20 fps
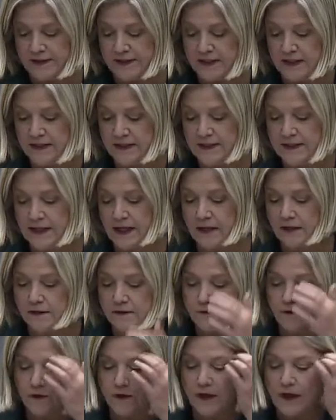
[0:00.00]

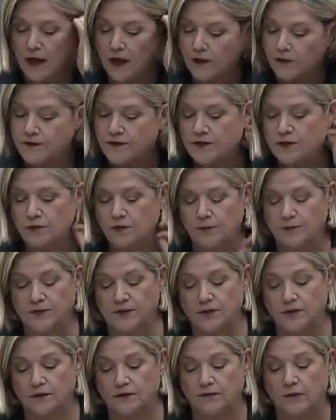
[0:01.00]
consent for the House to
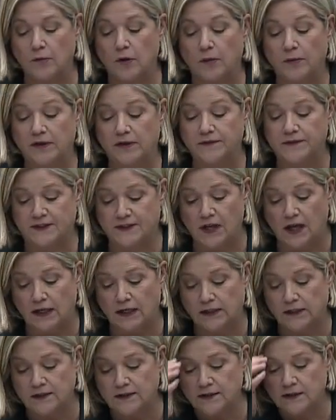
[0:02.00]
observe a moment of
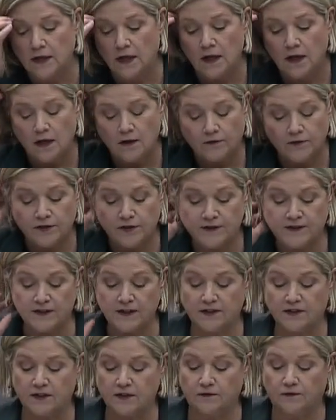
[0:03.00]
silence for the
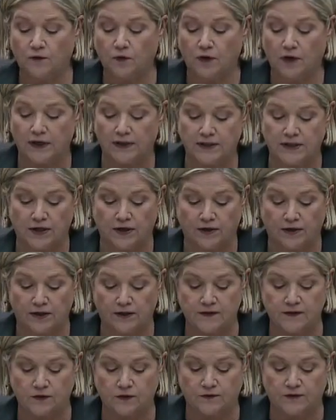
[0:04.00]
64
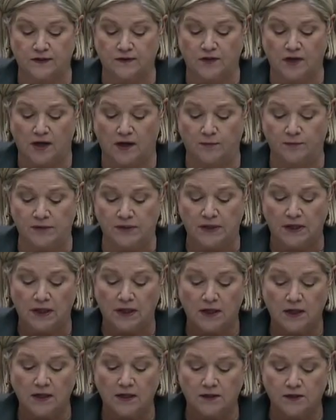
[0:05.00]
Ontarians who've succumbed
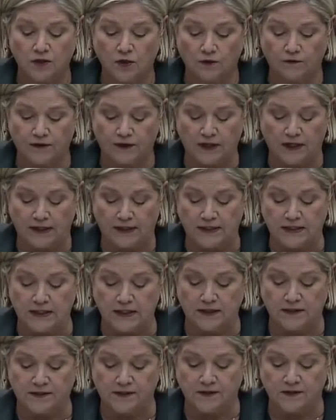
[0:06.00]
to
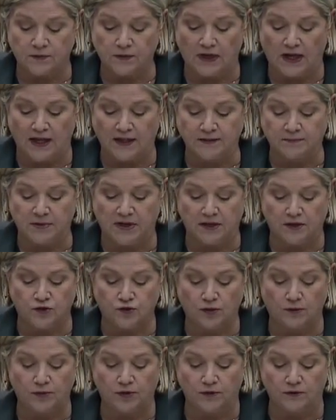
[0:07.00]
COVID-19 since we last paid
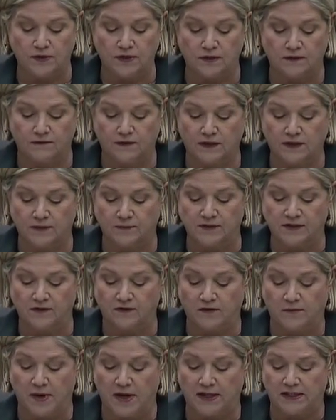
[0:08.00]
tribute to the victims
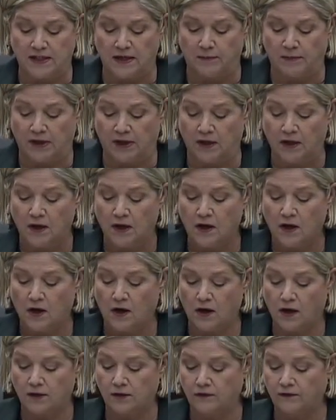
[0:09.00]
of the pandemic
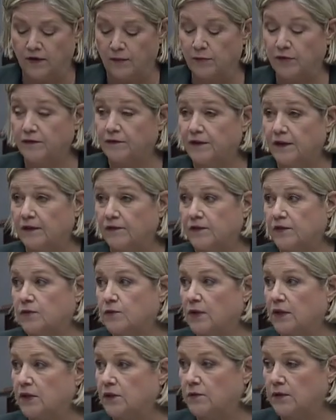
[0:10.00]
on November 5th,
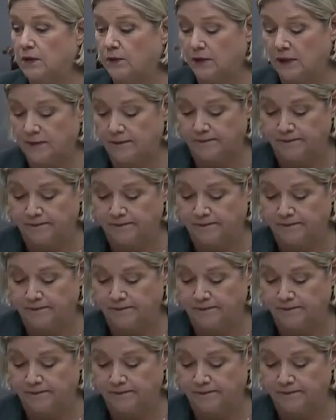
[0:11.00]
2021.